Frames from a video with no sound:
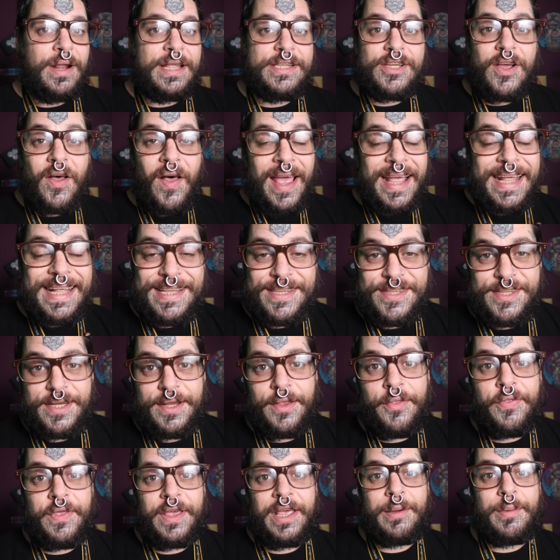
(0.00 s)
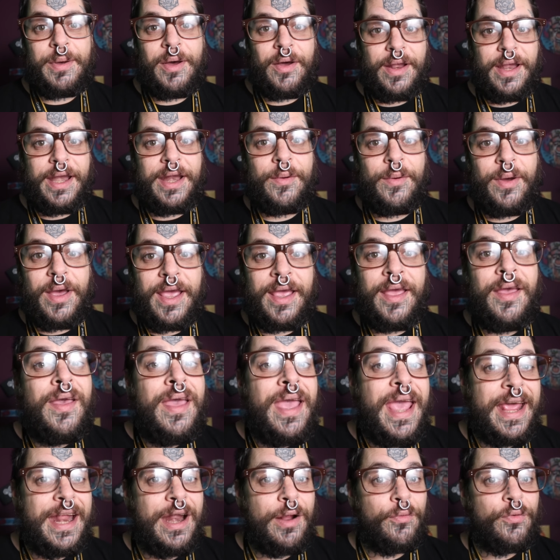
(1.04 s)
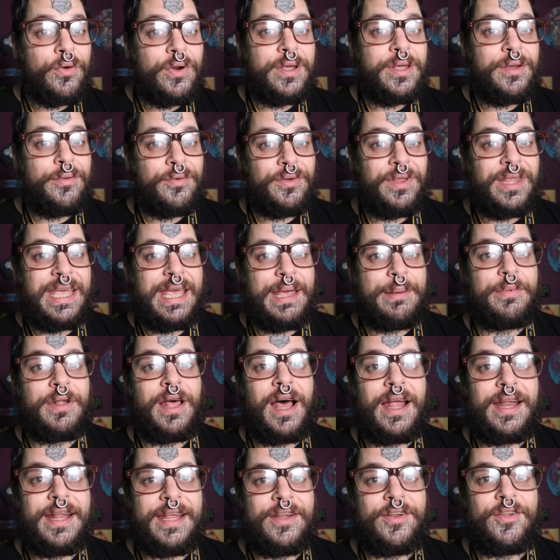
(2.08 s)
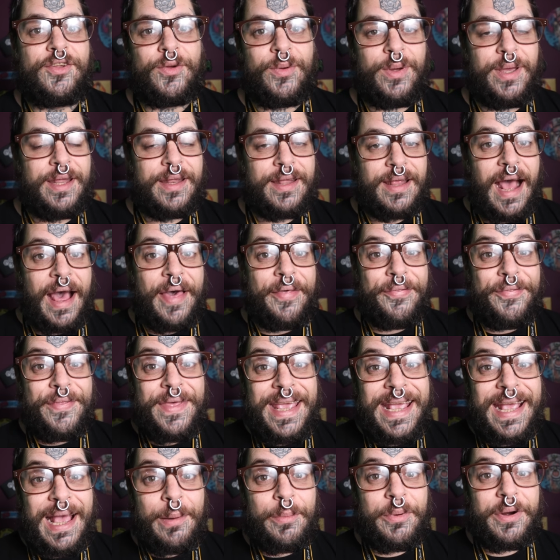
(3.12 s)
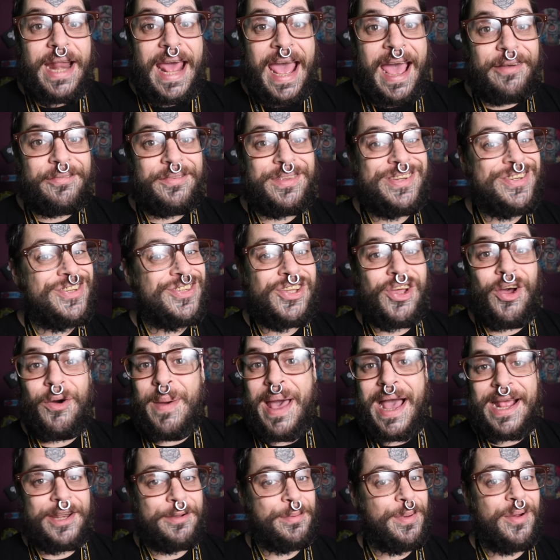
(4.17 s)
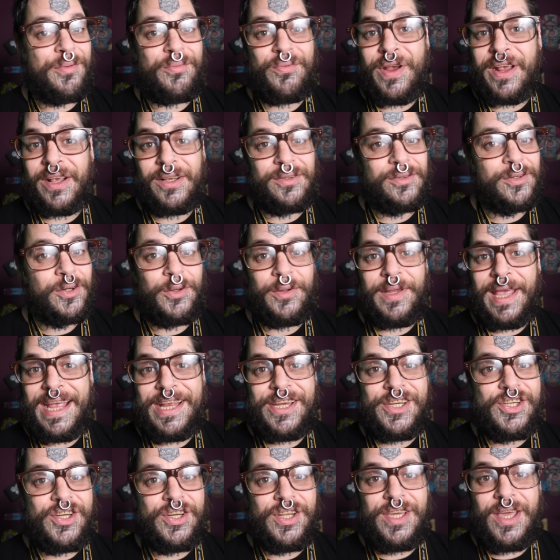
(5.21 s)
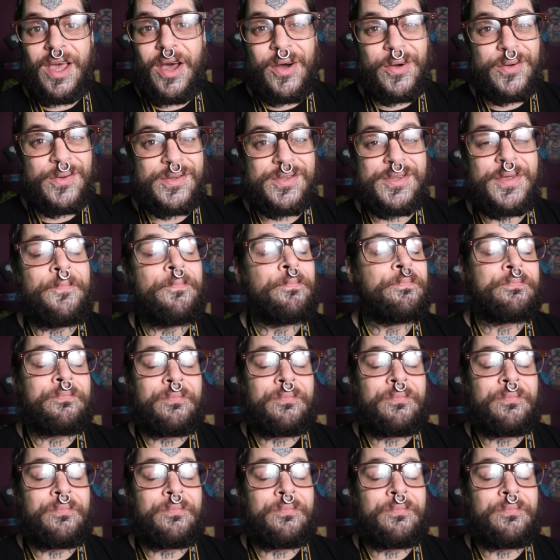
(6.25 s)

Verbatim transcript: That's all I can see and think about anyway. And I really, really am not into it. I think I'm going to have to just go back to my regular old HDOs.